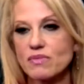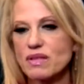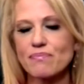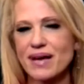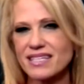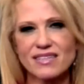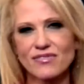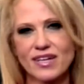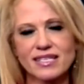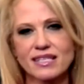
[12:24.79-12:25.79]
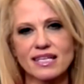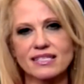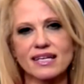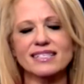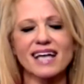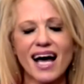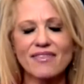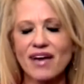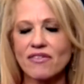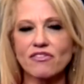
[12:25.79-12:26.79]
Some of the best advice and insights
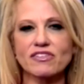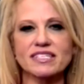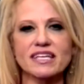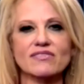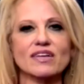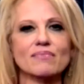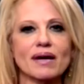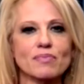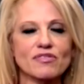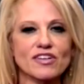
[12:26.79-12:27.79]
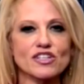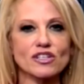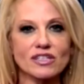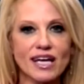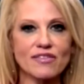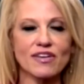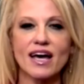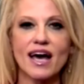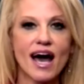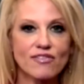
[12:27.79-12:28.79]
I've ever received in my professional life
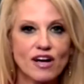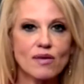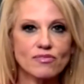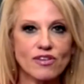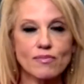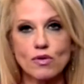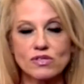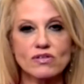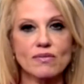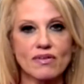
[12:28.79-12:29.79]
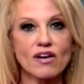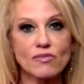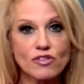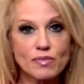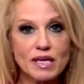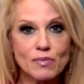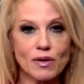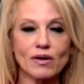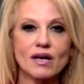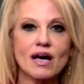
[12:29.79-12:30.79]
have come from most of them have come from
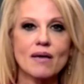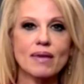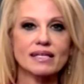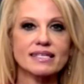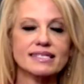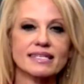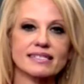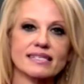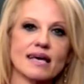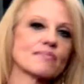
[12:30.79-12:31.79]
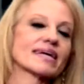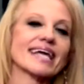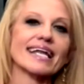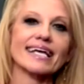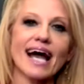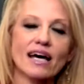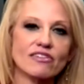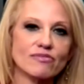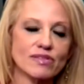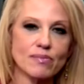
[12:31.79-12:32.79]
people by listening to them, by getting out
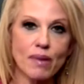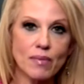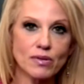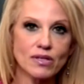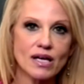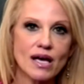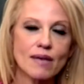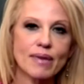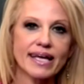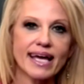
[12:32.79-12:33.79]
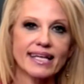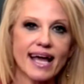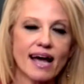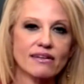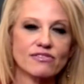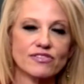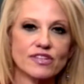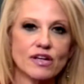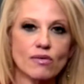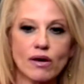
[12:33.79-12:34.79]
of the bubble, by getting out of
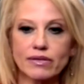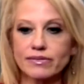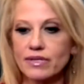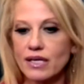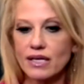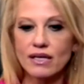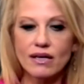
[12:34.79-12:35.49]
you know, our,